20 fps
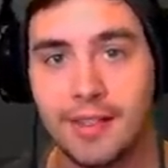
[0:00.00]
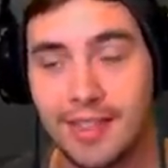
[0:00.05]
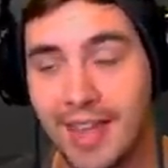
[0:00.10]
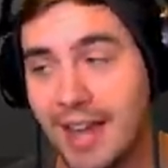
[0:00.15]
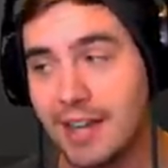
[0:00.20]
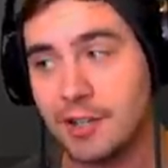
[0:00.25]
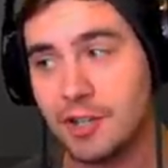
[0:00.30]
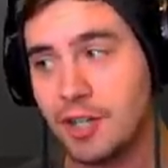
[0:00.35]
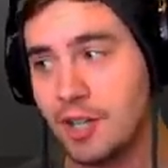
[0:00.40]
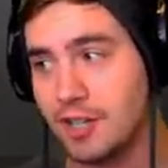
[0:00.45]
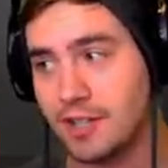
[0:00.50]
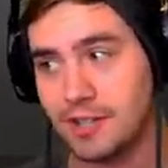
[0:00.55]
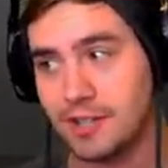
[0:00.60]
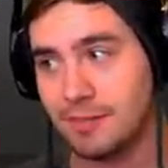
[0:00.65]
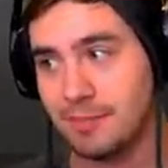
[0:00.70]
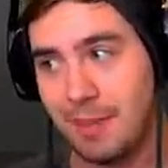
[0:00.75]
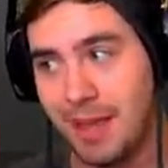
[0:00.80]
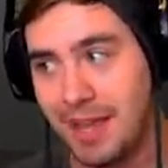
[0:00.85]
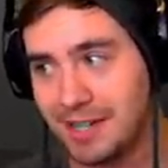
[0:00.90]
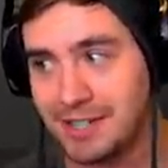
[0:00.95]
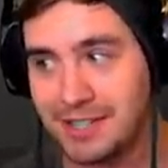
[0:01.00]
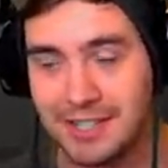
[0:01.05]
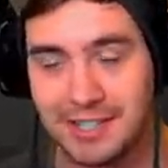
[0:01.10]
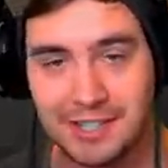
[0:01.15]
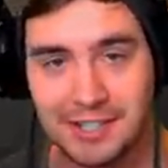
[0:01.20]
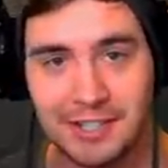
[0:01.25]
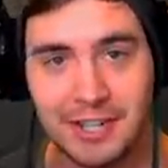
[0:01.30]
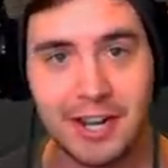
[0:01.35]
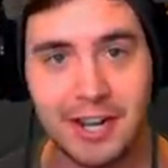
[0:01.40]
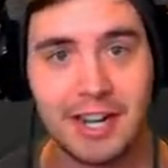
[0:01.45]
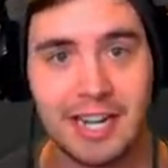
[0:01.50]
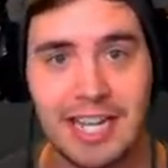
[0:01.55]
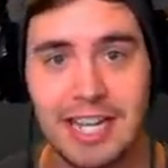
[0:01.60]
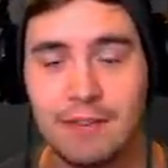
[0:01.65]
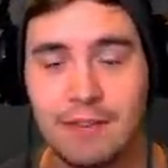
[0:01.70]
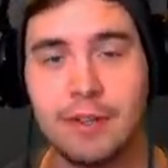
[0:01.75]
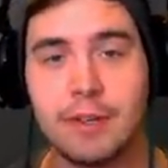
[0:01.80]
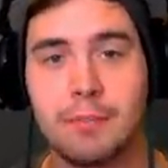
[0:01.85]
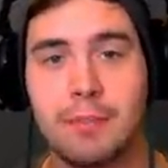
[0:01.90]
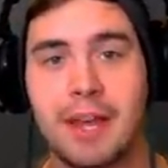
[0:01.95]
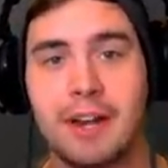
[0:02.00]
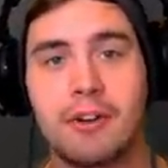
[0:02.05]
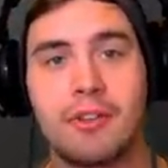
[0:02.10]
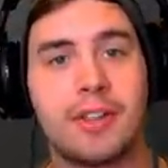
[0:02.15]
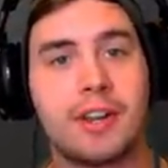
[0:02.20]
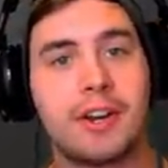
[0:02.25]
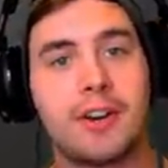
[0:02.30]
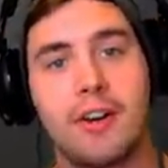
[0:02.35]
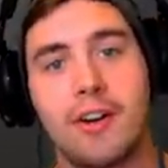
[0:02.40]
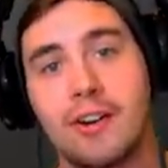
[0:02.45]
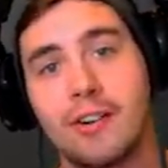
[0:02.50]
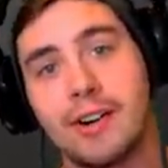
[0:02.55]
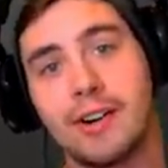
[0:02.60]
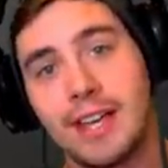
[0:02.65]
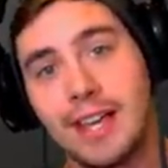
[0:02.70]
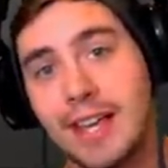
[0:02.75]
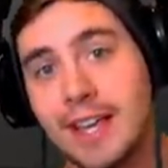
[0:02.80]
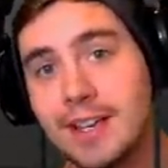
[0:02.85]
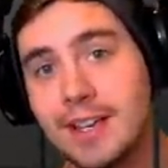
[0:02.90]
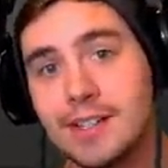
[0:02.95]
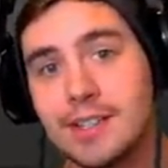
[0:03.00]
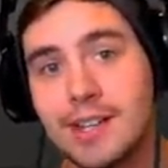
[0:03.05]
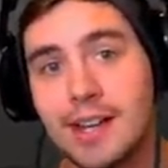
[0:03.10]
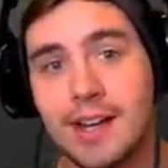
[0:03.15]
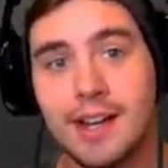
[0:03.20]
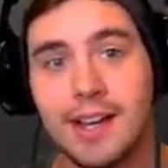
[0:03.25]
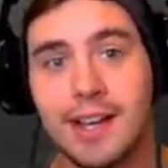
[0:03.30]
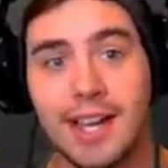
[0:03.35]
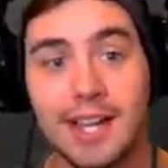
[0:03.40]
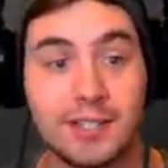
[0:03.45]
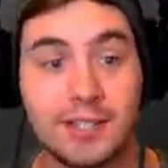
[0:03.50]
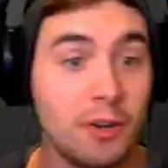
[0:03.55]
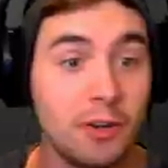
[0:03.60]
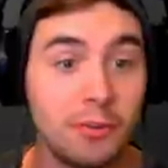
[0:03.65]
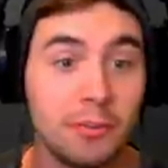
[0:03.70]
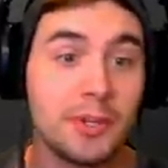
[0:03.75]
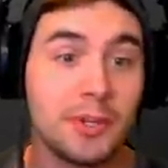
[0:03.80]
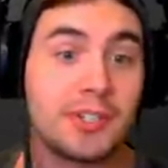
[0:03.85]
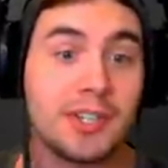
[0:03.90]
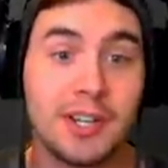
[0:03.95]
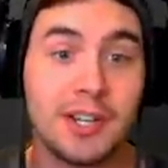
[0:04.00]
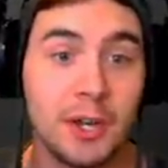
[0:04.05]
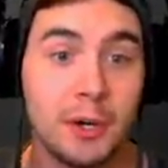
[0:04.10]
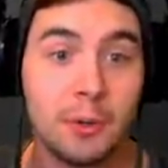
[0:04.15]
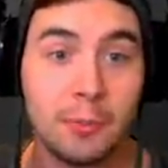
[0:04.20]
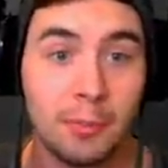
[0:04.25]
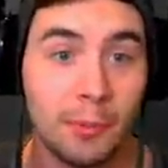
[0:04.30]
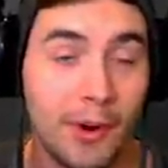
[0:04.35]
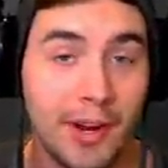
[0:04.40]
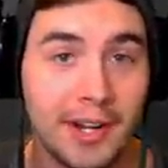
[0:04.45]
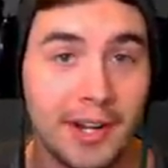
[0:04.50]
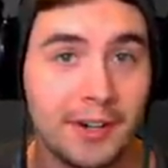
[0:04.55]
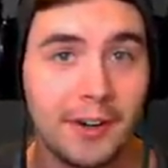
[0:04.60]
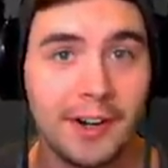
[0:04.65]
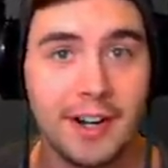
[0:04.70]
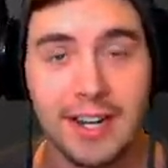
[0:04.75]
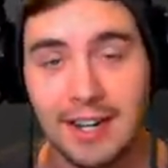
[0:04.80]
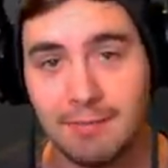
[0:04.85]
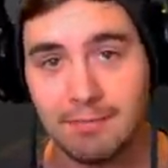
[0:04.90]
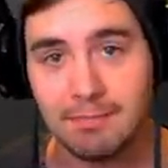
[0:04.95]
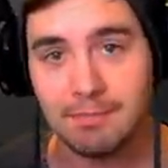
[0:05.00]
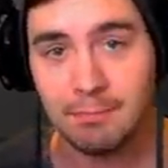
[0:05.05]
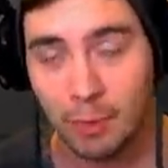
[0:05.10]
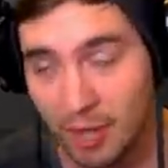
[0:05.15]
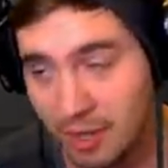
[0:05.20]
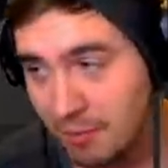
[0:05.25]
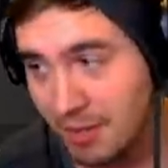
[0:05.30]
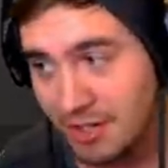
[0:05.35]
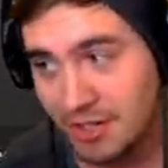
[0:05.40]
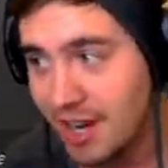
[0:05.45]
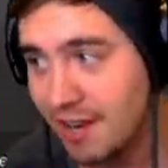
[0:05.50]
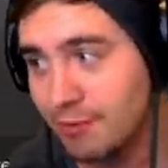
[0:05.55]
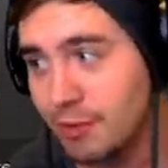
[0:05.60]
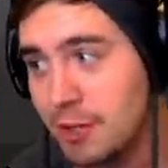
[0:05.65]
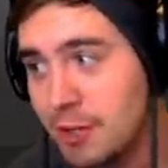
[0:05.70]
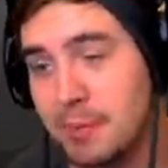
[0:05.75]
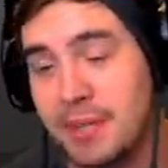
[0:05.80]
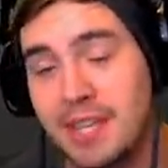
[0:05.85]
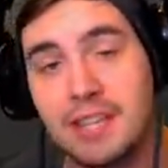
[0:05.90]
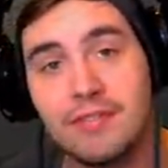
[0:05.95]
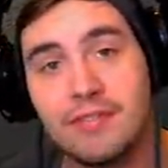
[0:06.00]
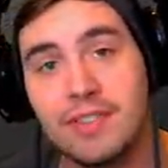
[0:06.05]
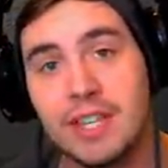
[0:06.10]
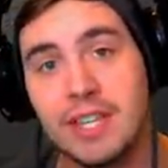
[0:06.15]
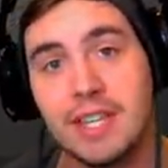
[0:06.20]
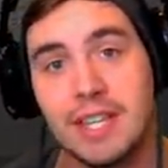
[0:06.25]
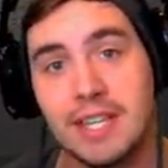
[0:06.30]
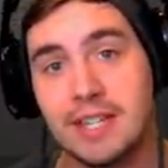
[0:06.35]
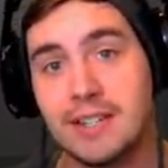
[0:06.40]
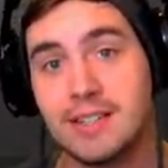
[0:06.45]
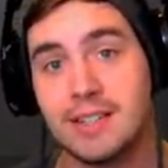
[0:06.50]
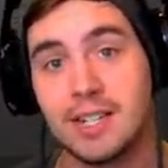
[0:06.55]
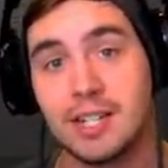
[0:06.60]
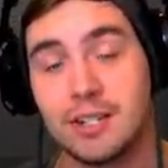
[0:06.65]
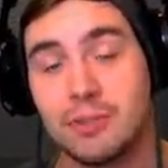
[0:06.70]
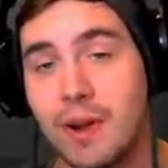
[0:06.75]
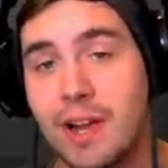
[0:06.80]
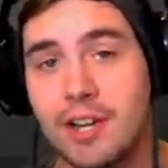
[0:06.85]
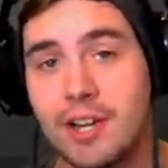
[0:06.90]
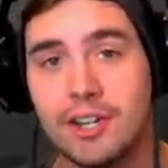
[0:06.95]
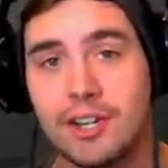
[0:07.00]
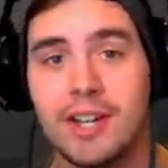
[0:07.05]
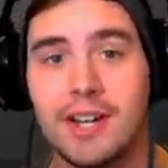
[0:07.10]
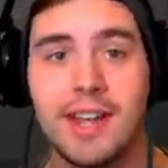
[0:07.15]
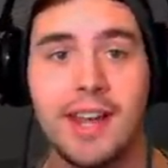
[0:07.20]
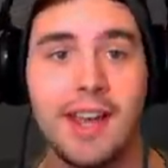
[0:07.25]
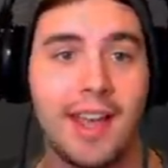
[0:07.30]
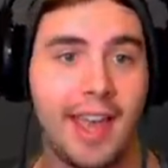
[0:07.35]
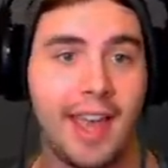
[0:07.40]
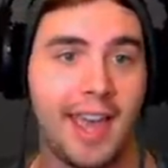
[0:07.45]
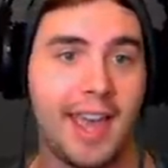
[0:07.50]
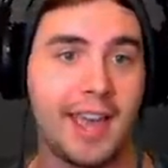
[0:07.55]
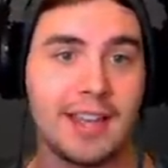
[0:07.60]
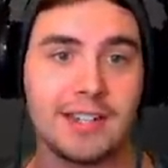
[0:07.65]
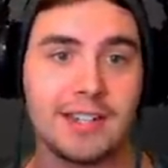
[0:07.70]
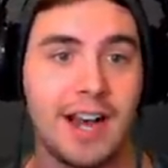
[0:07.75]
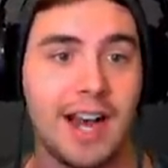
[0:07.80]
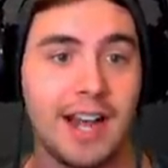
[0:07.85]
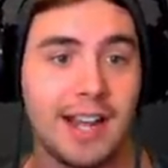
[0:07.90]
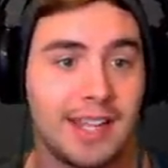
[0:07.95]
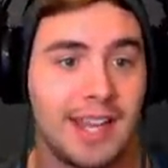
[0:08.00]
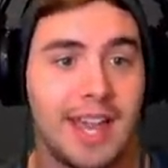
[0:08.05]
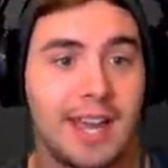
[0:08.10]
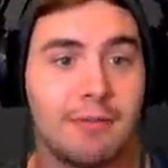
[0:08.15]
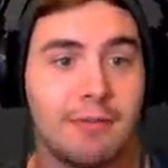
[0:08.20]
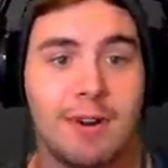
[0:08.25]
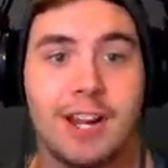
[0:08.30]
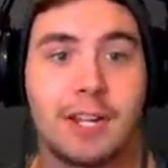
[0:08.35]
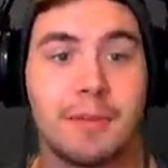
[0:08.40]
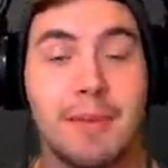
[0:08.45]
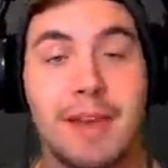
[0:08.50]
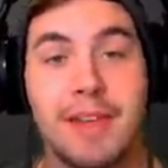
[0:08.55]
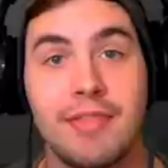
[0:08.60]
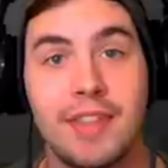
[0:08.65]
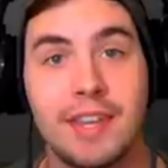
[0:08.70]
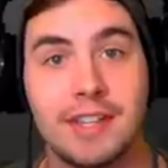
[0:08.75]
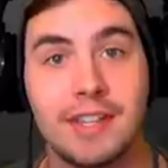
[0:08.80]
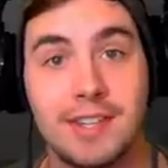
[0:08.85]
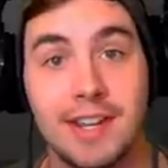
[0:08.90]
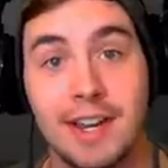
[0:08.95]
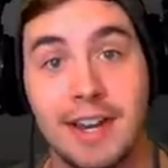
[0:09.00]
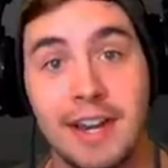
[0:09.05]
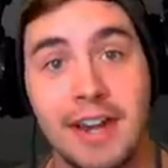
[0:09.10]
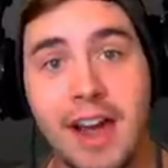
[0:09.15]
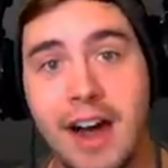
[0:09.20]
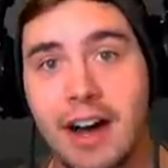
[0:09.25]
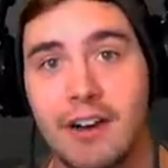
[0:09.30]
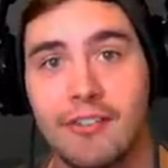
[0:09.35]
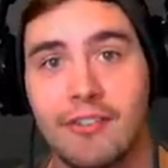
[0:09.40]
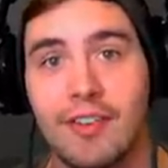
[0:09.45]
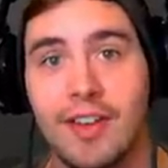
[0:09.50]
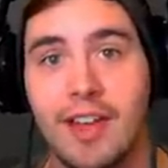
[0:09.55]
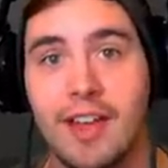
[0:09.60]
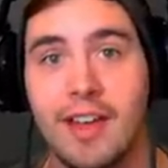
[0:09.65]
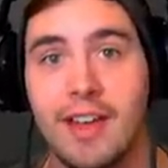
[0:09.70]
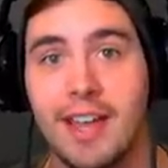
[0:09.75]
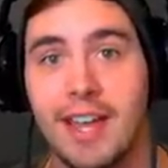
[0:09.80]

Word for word: That just makes this gun even better than it already is. It's almost a no-brainer in pretty much every PvE situation, and I can't recommend this enough.